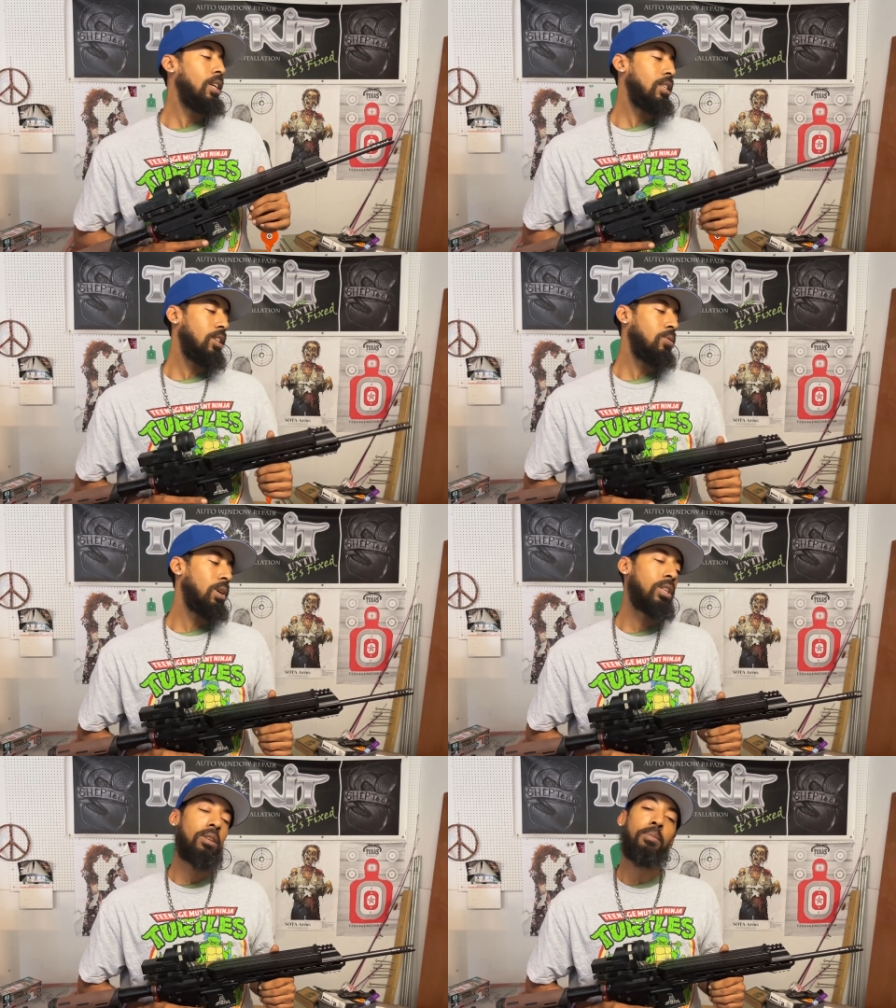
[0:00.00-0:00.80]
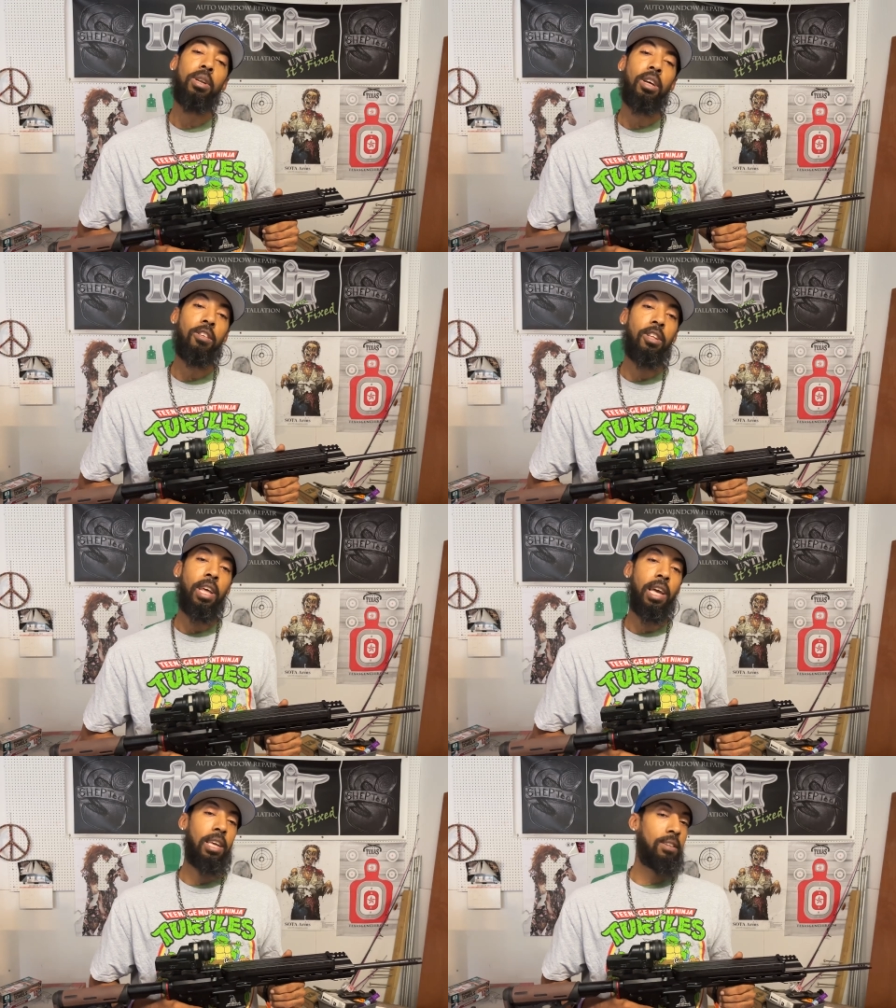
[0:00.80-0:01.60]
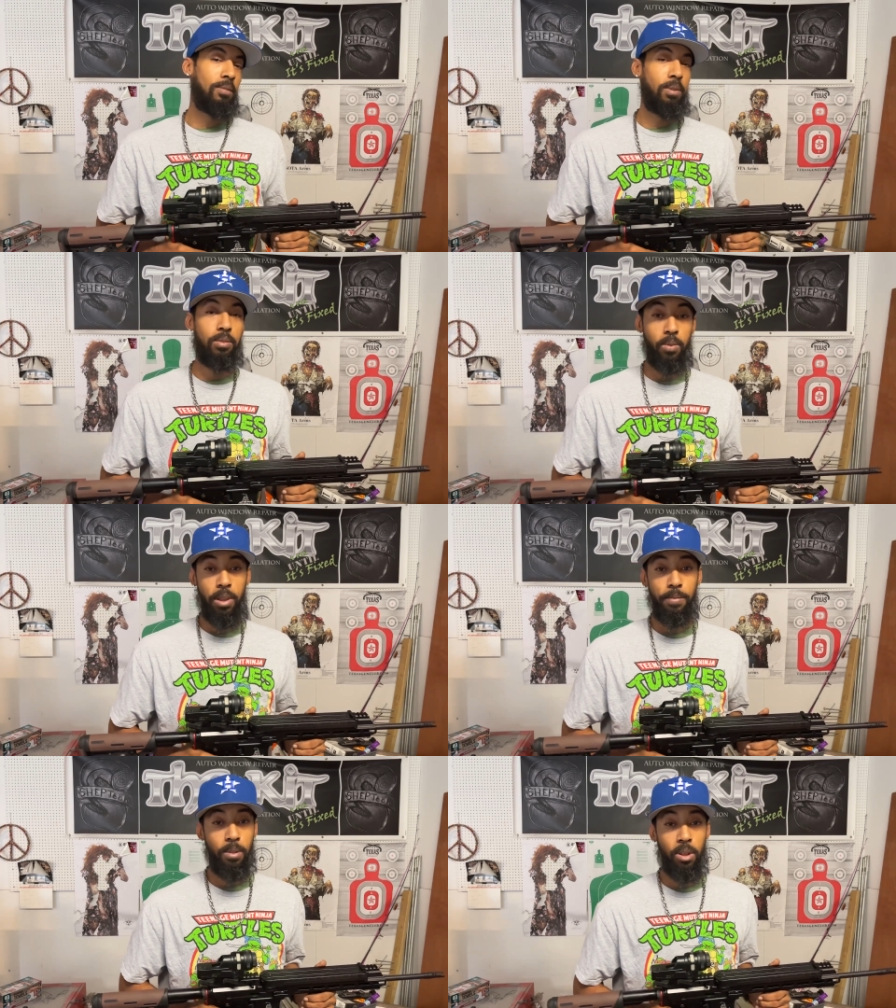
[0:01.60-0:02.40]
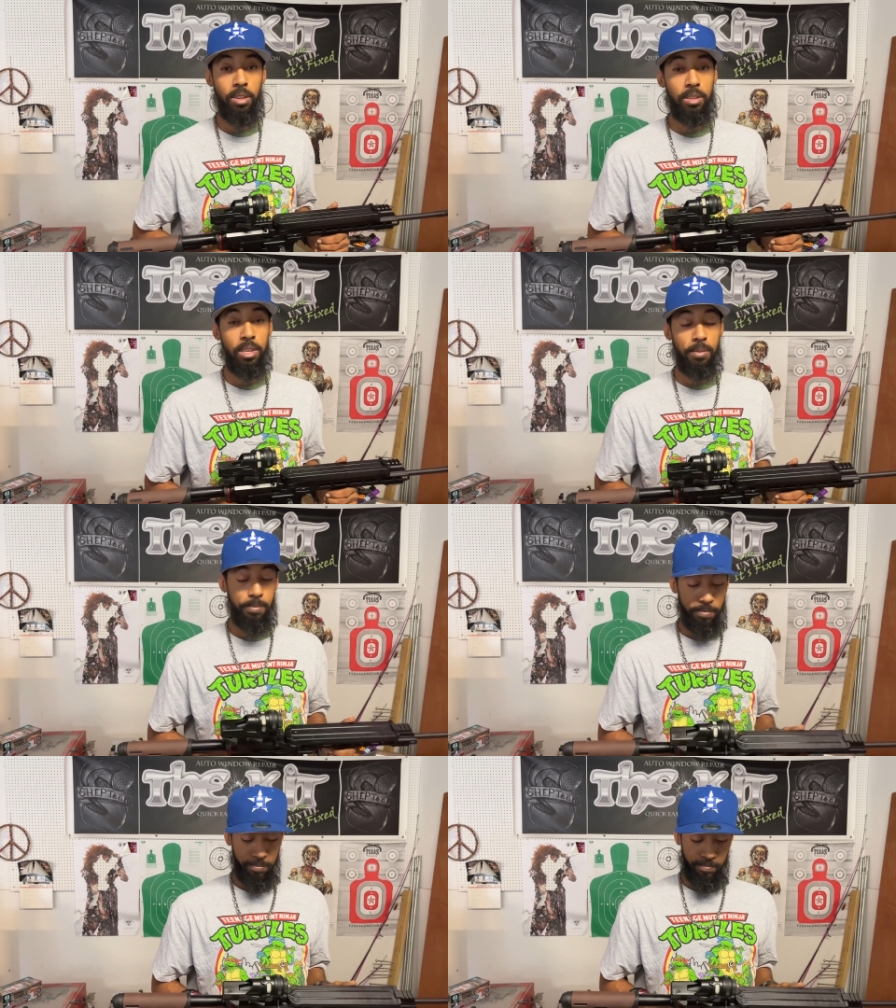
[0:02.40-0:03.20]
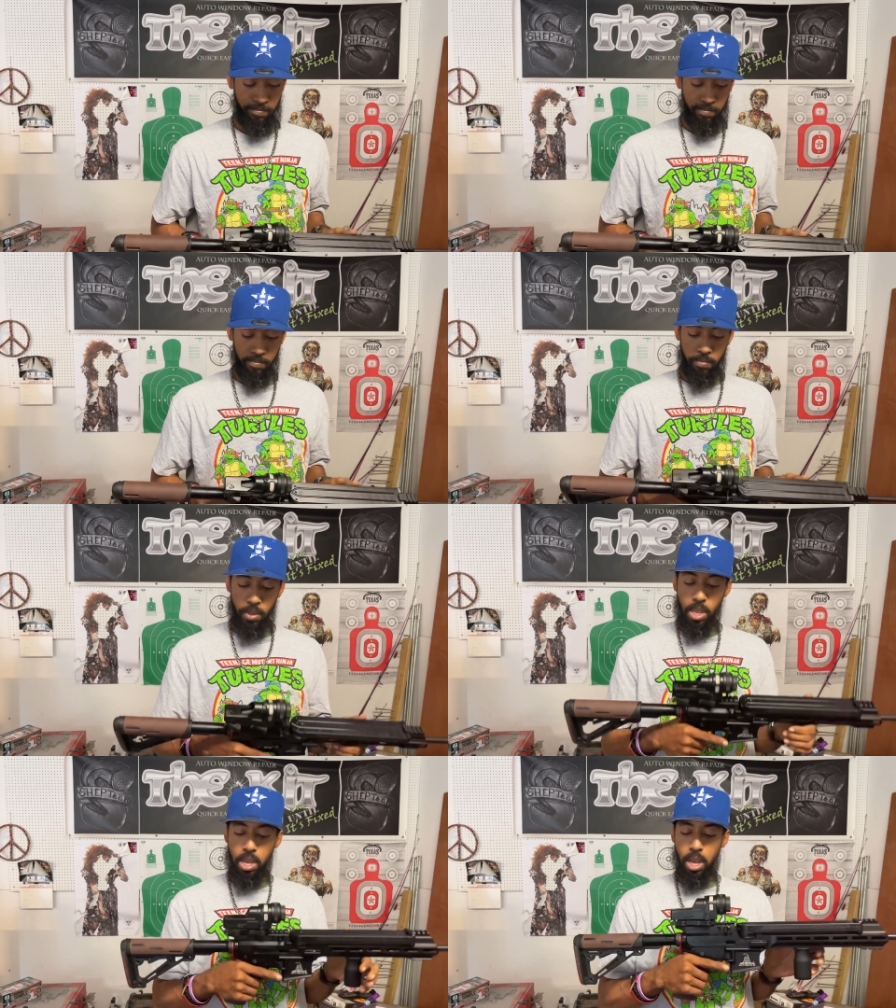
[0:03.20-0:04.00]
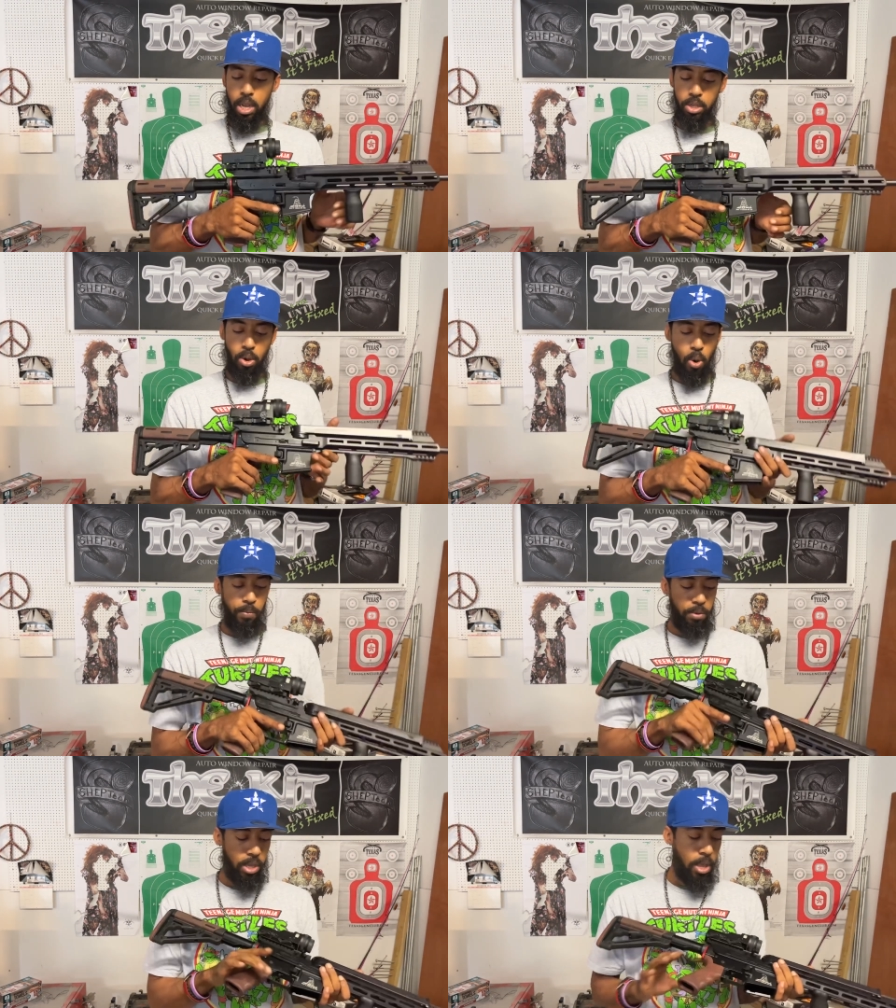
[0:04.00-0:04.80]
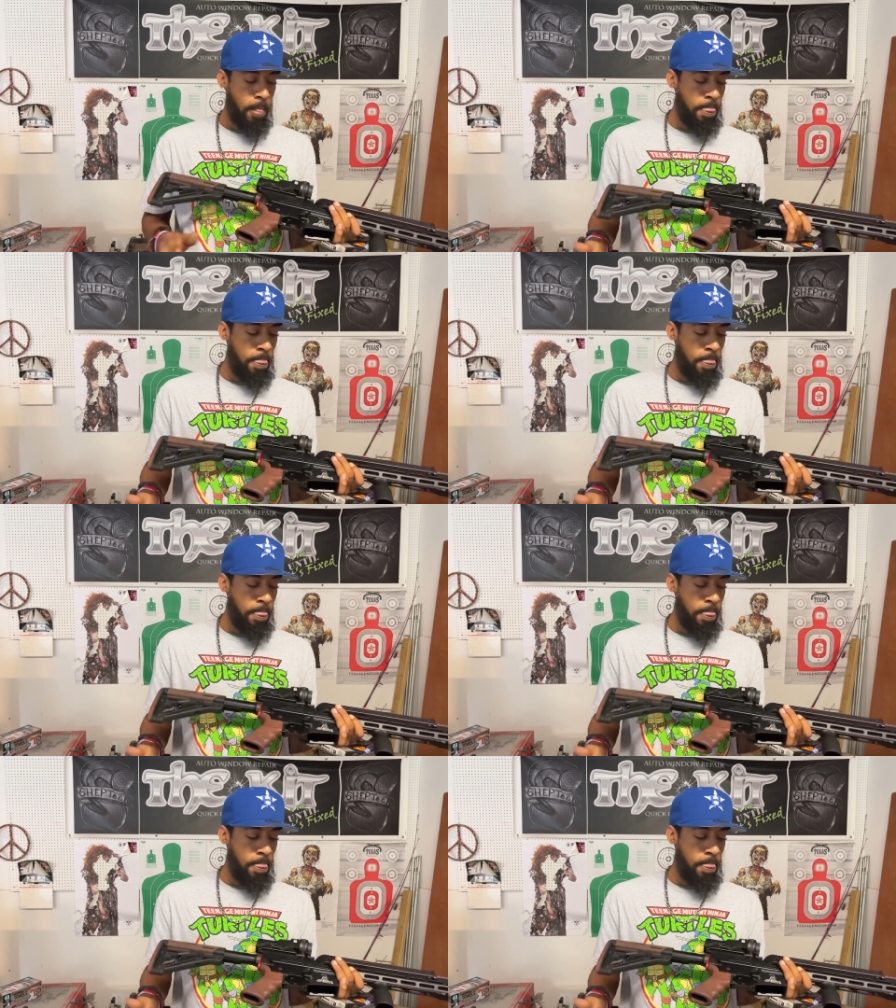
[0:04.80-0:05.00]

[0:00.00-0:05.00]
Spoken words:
situation, but other than that, it's ran flawlessly. So hopefully